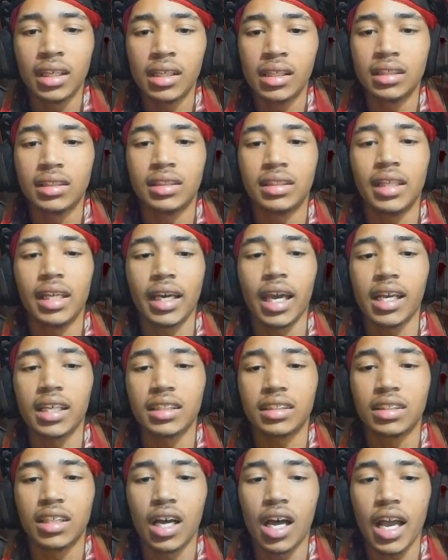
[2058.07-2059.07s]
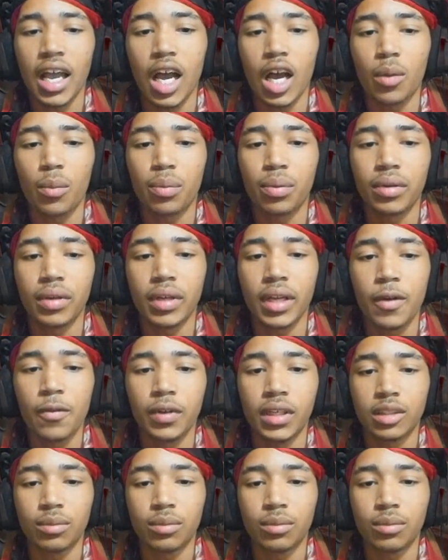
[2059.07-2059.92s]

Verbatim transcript: sticking his tongue out playfully as